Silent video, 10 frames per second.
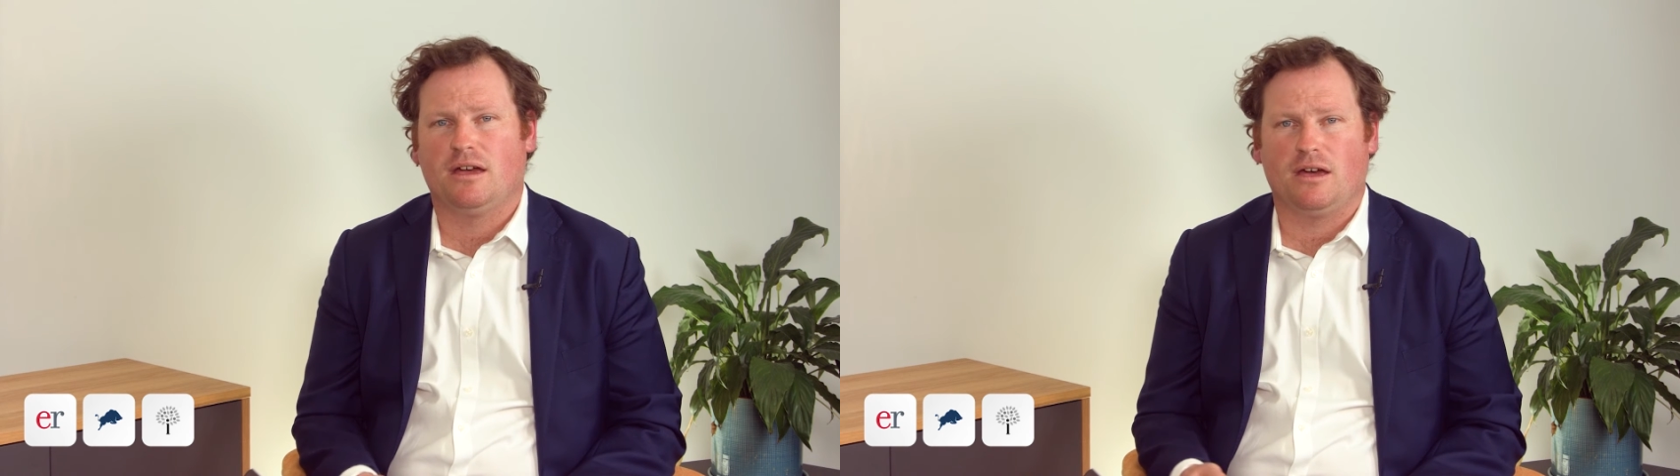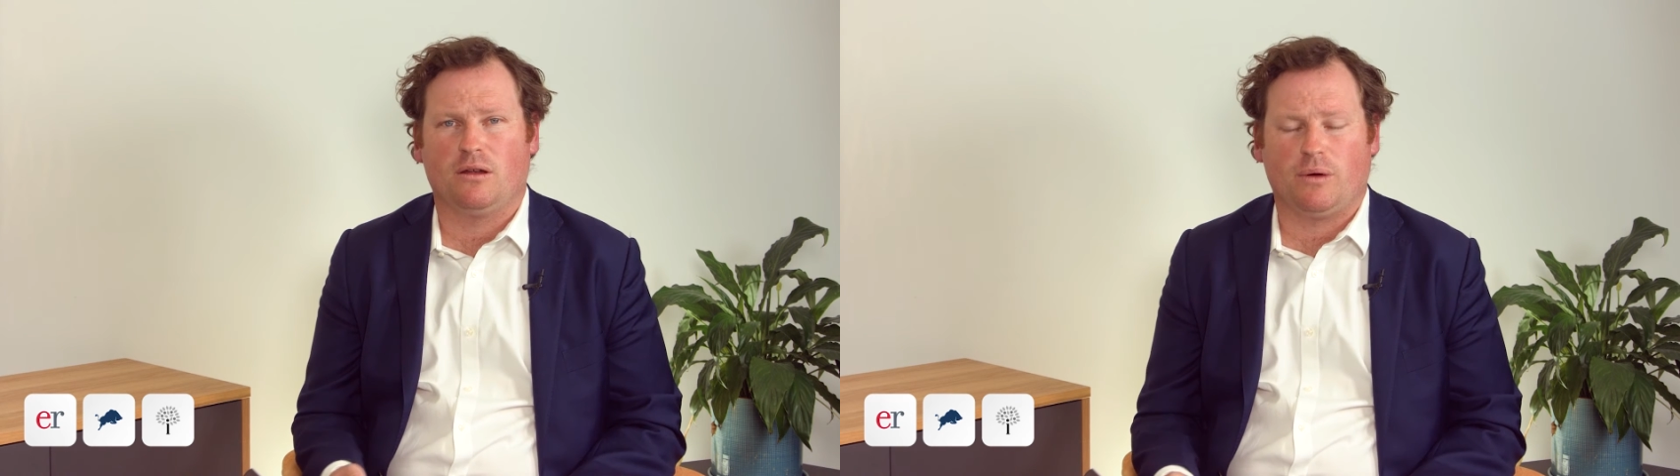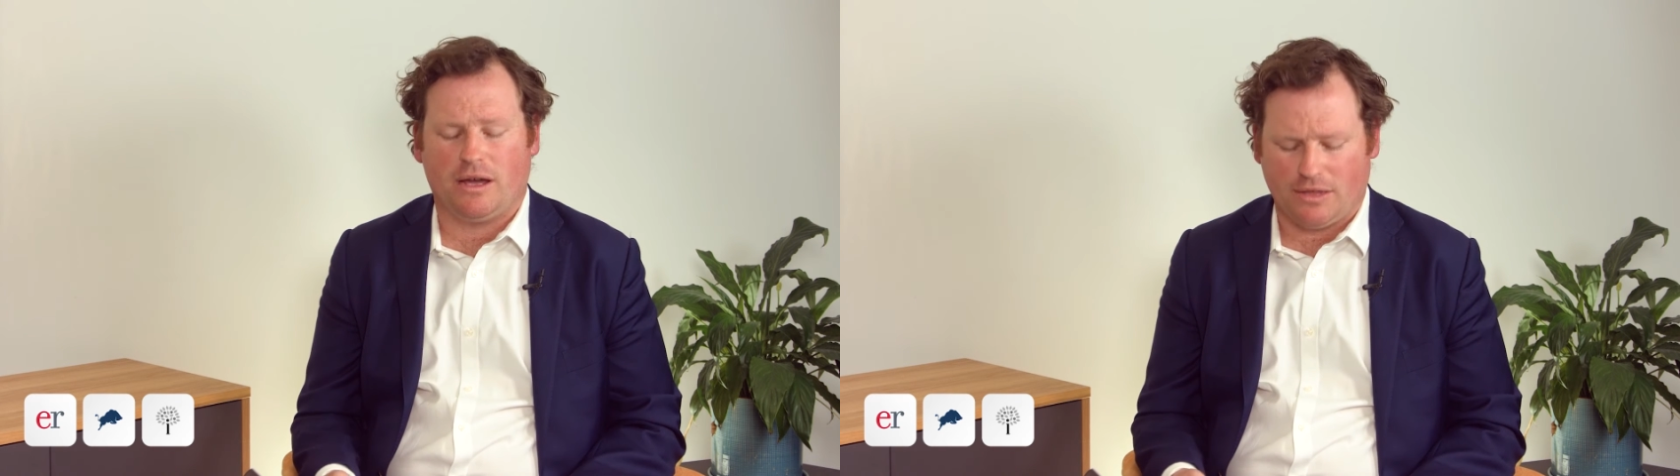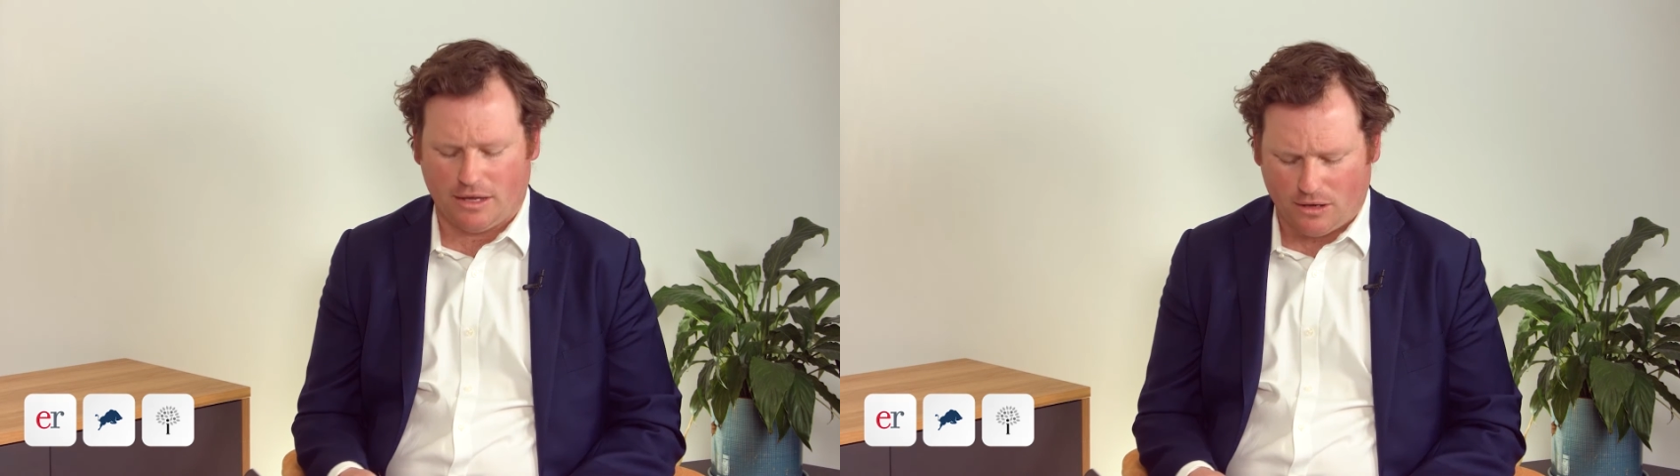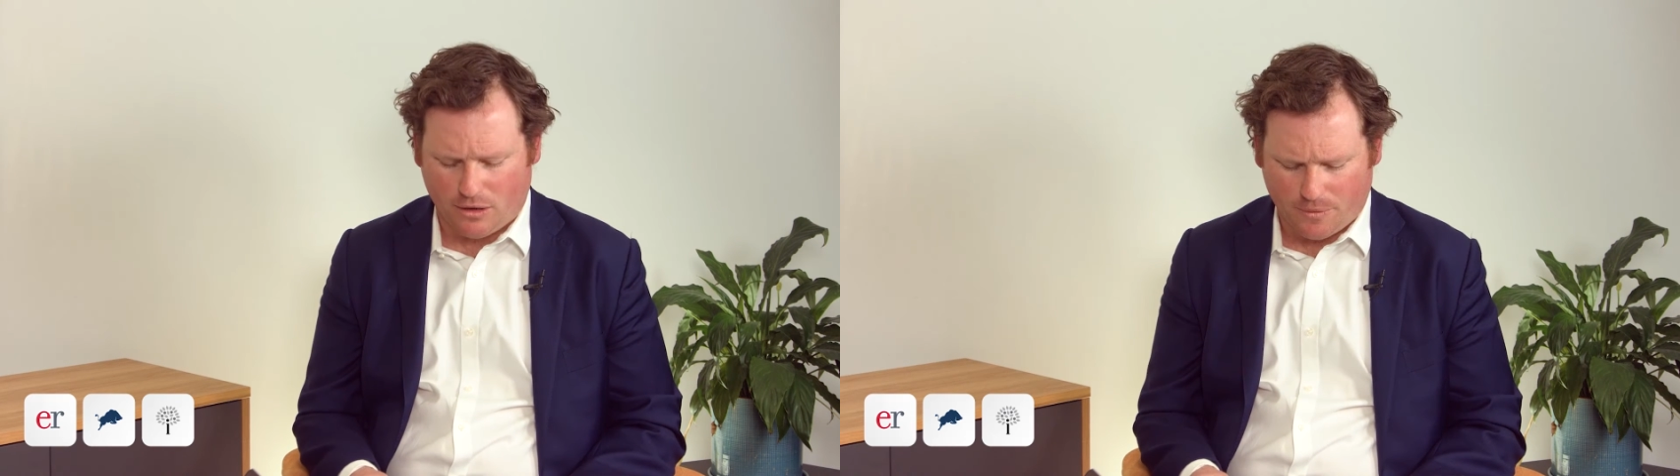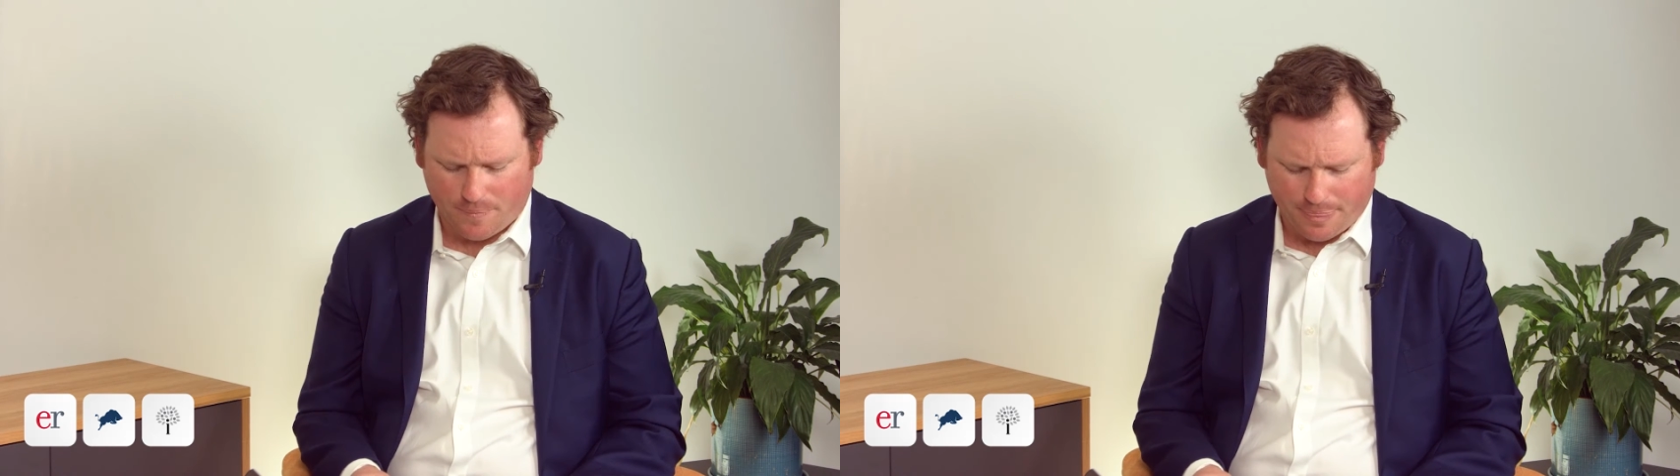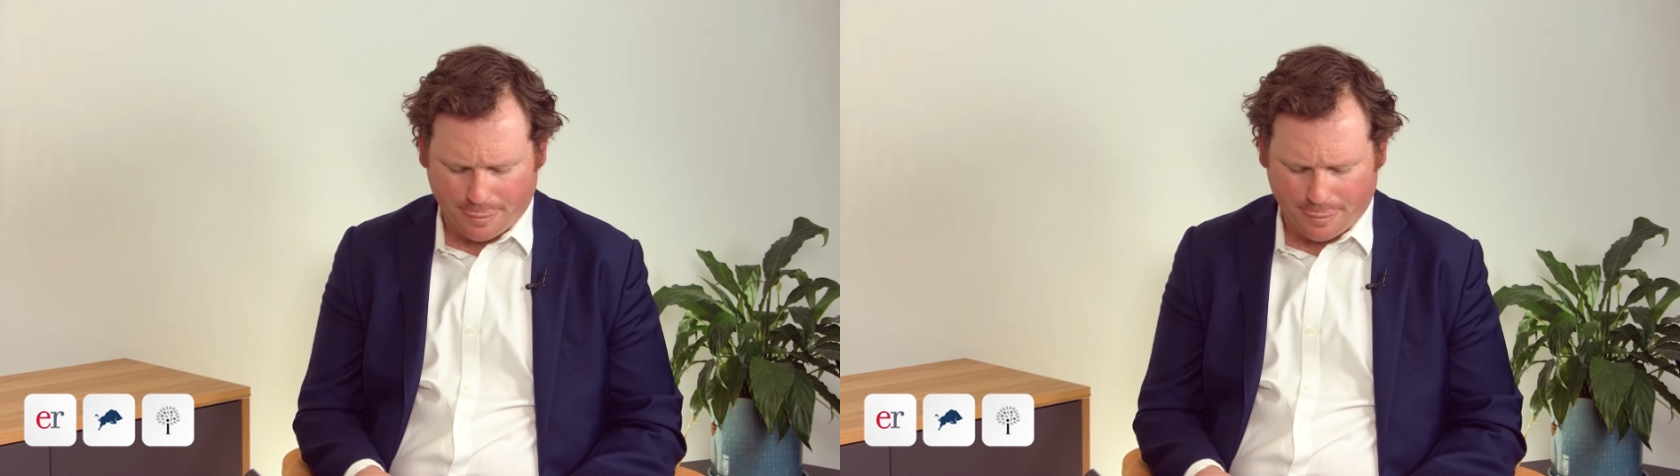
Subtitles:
and away they go.